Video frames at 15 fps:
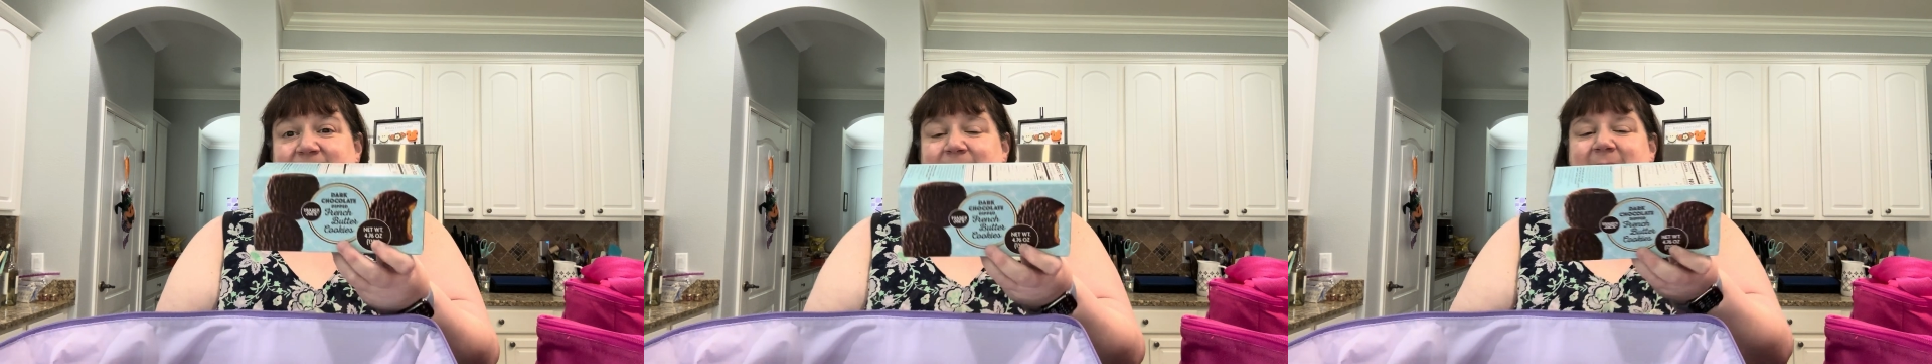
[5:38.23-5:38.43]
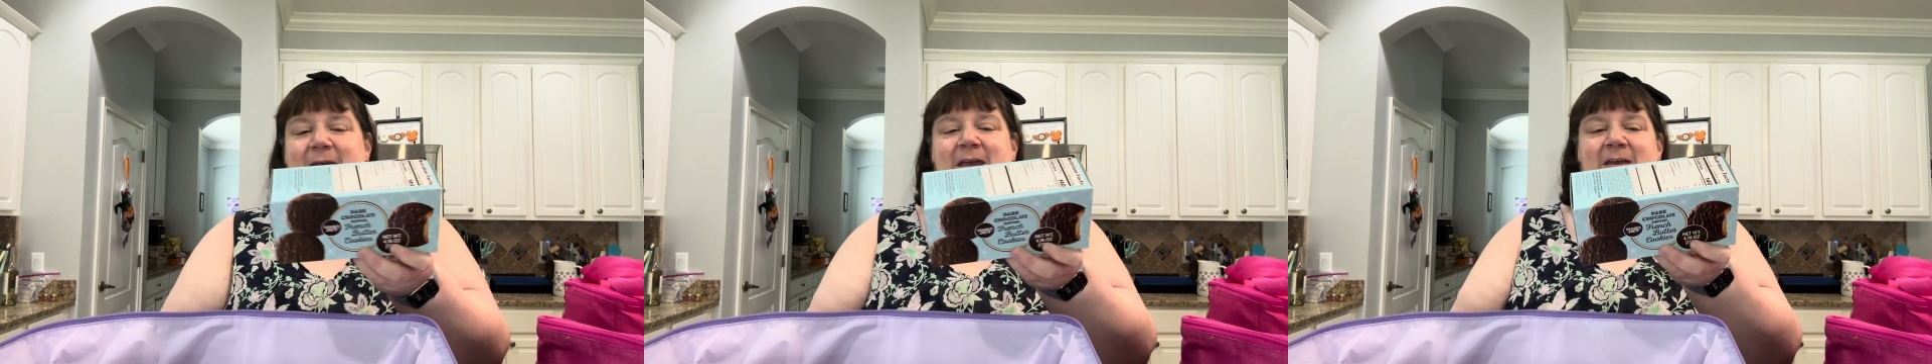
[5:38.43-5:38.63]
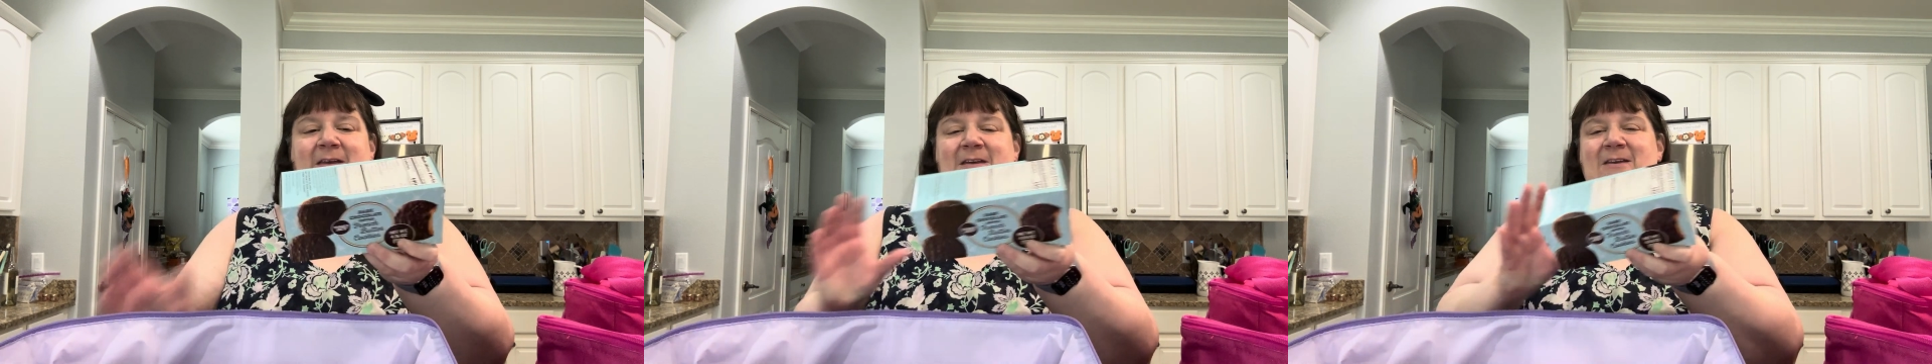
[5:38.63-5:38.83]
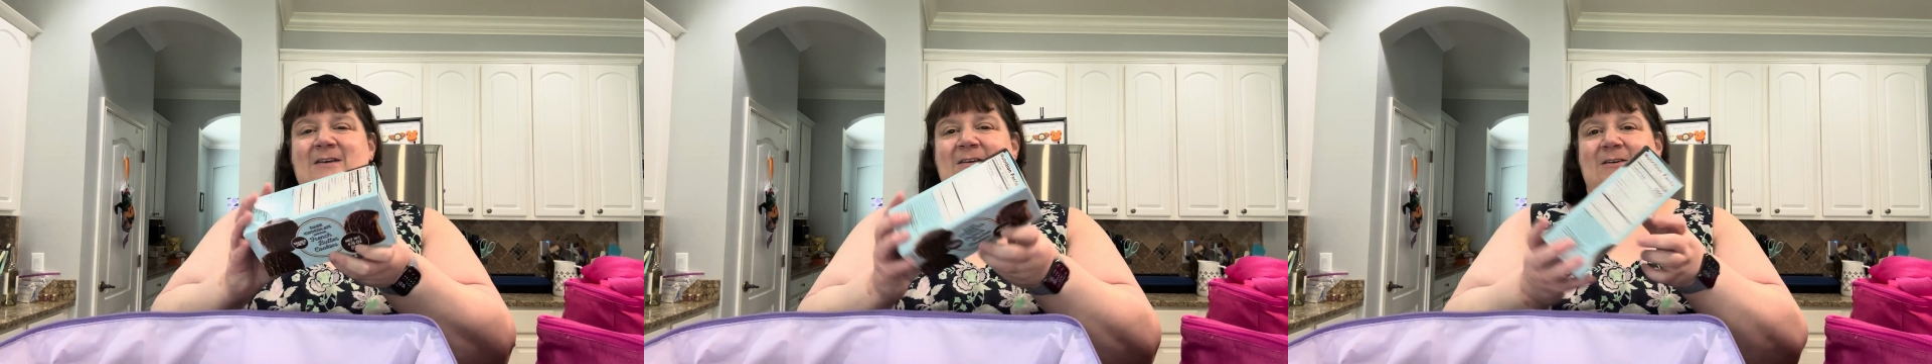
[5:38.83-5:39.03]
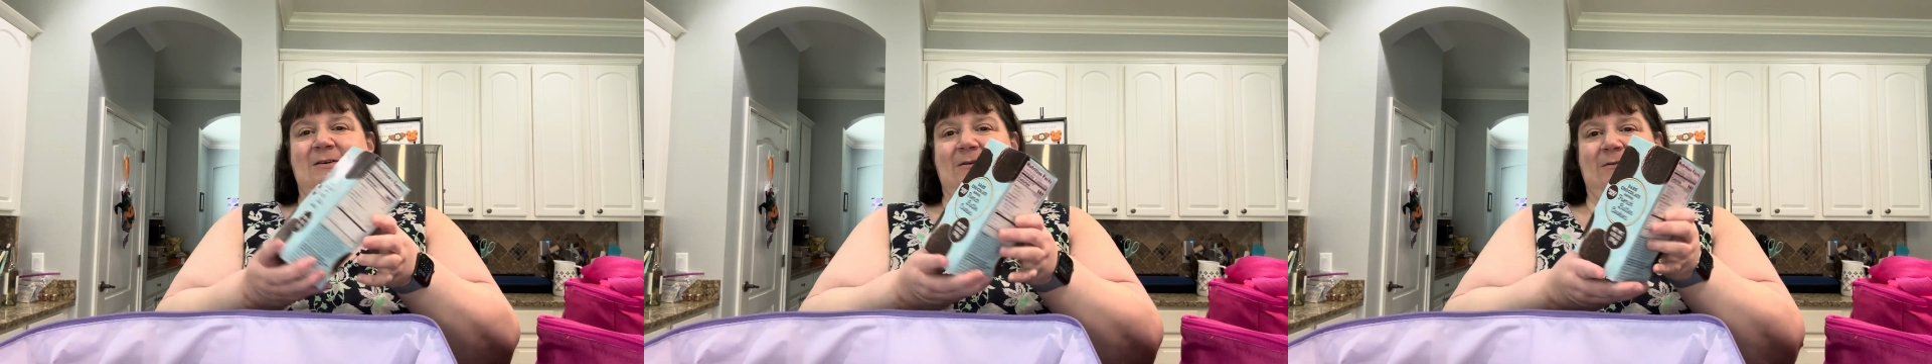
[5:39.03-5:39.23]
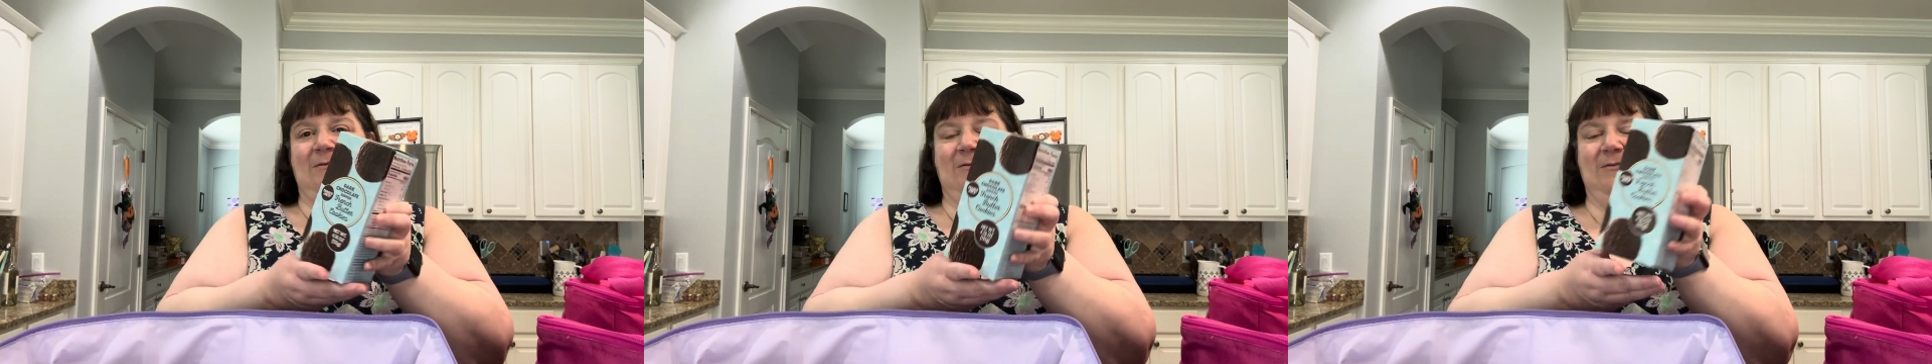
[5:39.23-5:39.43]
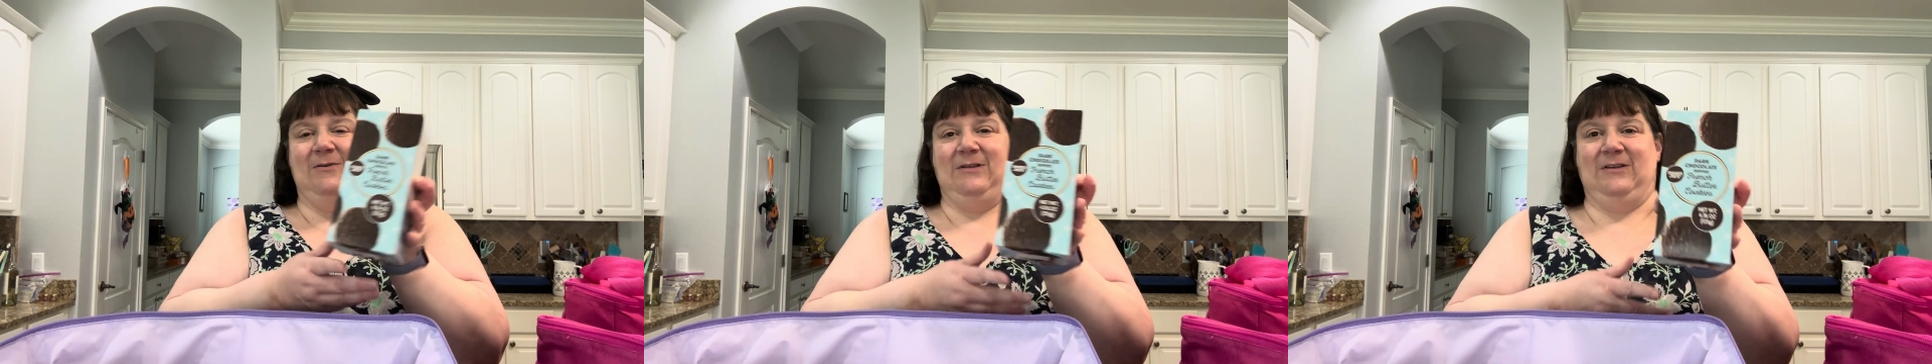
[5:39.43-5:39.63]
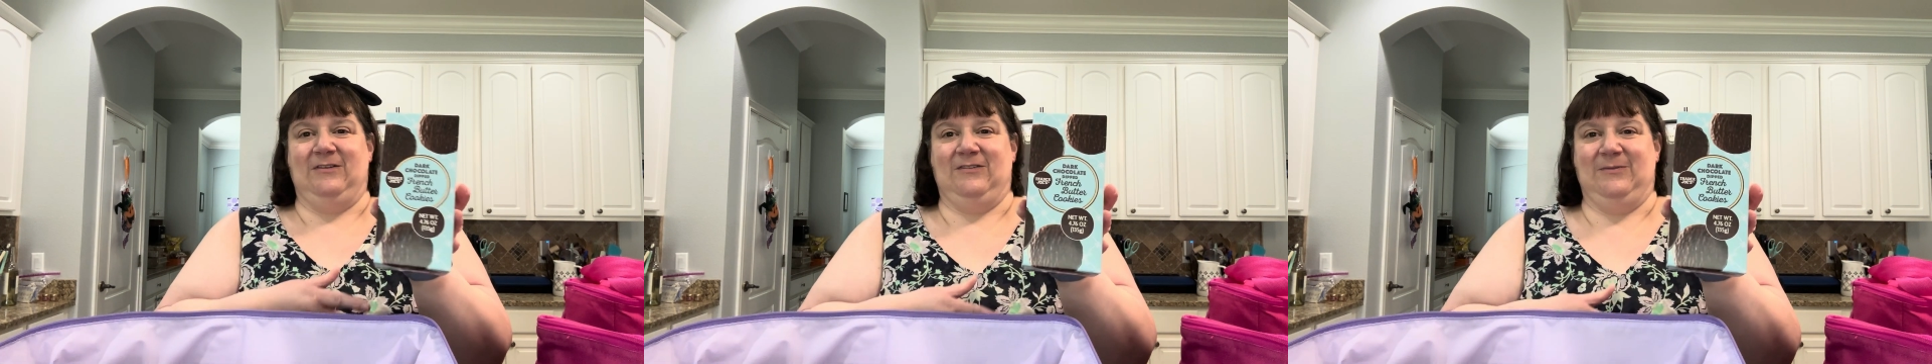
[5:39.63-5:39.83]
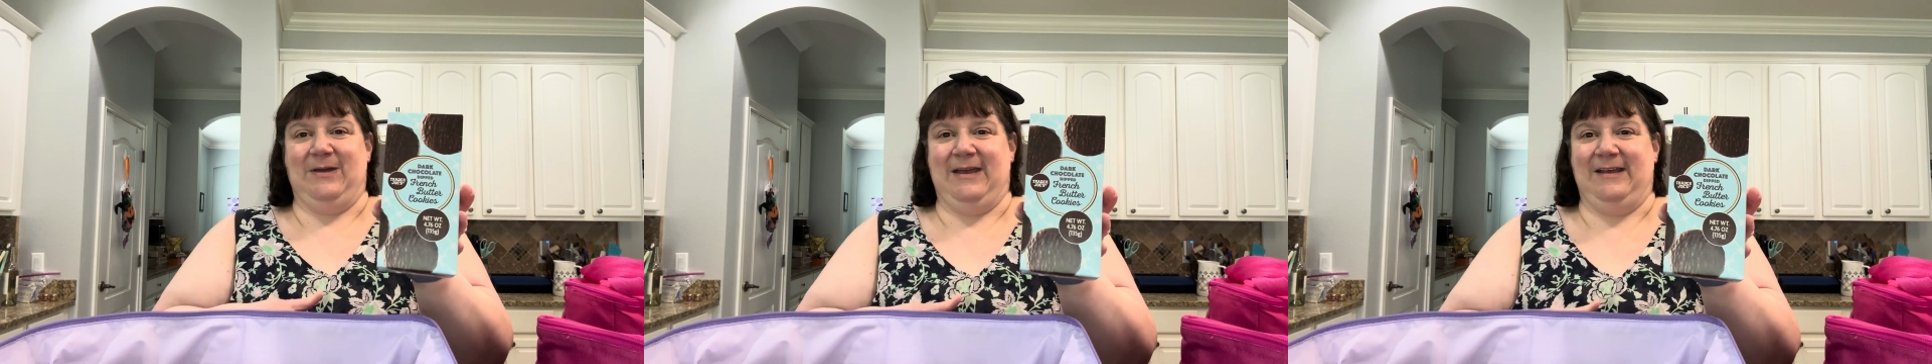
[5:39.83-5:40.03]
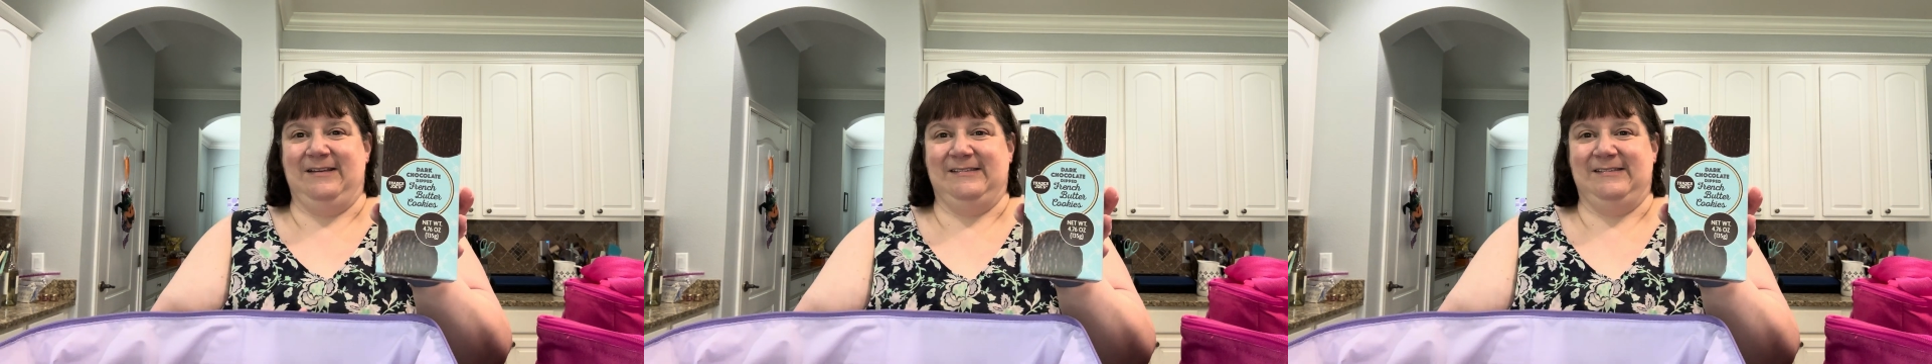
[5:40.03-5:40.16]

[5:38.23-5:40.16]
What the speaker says: way or this way.